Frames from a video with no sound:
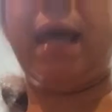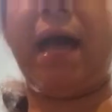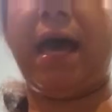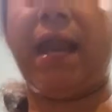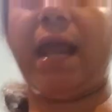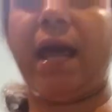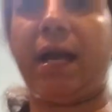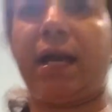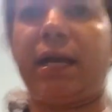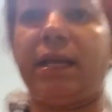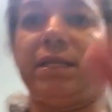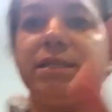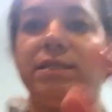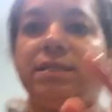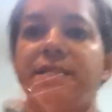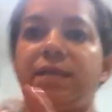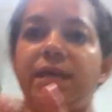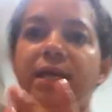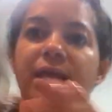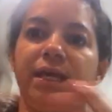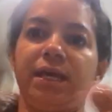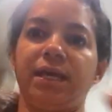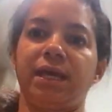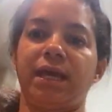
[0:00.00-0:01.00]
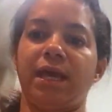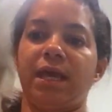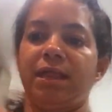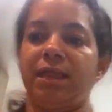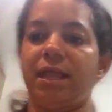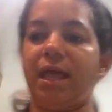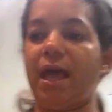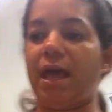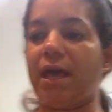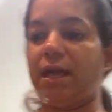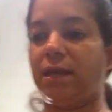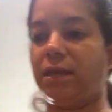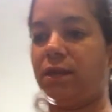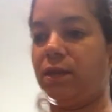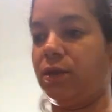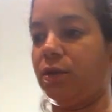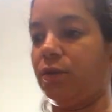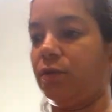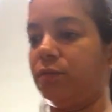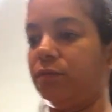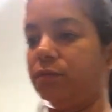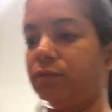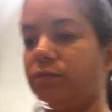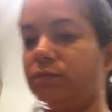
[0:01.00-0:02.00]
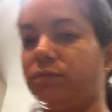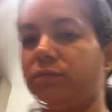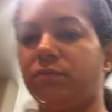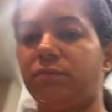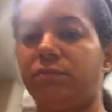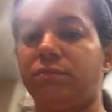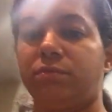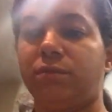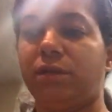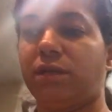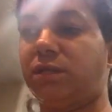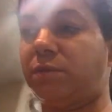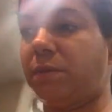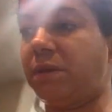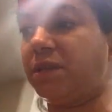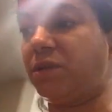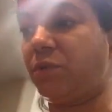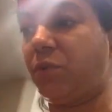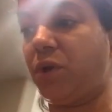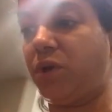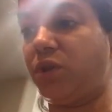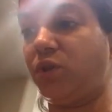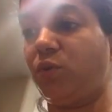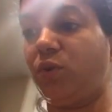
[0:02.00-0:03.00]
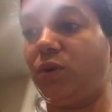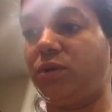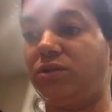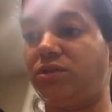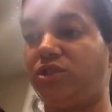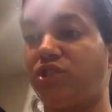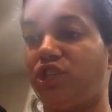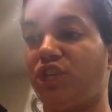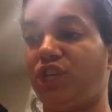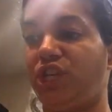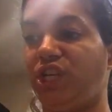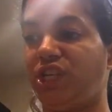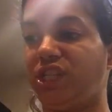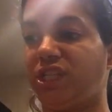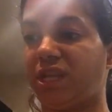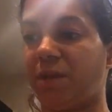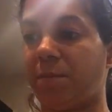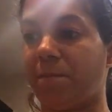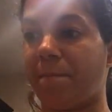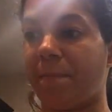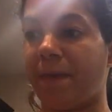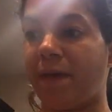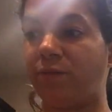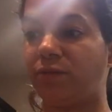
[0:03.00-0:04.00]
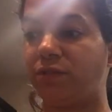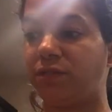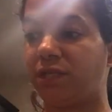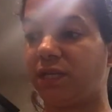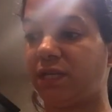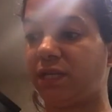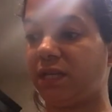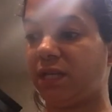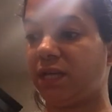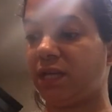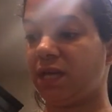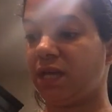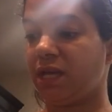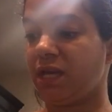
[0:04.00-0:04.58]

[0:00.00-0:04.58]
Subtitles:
are not gonna stick, and that, you know, especially when you're doing cheese and melt it.